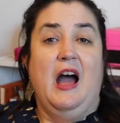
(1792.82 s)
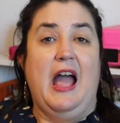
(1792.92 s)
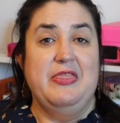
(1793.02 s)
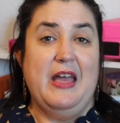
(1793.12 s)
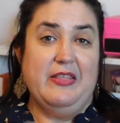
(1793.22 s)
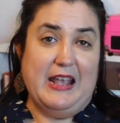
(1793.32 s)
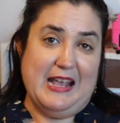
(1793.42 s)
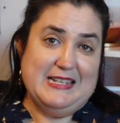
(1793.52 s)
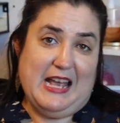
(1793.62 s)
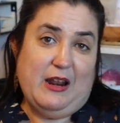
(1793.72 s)
And then, like
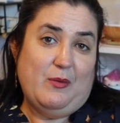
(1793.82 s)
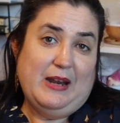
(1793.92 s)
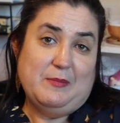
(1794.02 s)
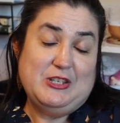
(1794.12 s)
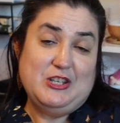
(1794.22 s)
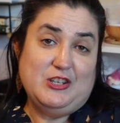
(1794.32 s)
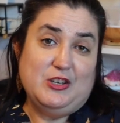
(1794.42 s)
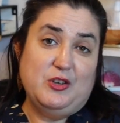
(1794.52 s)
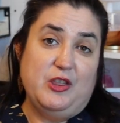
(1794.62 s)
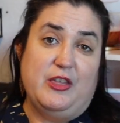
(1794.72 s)
I said, I went up
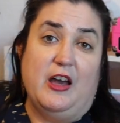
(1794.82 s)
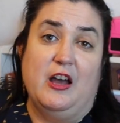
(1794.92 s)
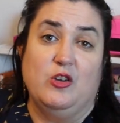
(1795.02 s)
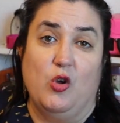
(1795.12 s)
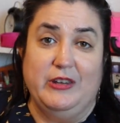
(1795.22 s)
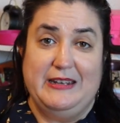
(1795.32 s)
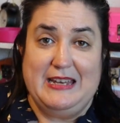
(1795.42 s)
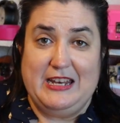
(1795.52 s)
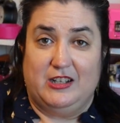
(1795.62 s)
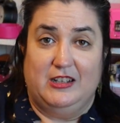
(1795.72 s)
to the Golden
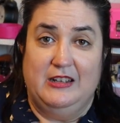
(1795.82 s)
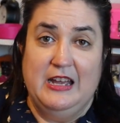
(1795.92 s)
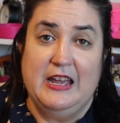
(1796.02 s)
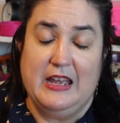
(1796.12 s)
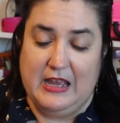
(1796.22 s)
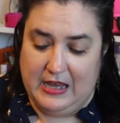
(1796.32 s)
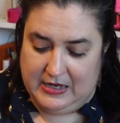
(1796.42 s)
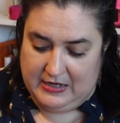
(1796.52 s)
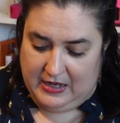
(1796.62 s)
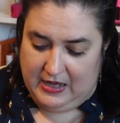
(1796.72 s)
Needle in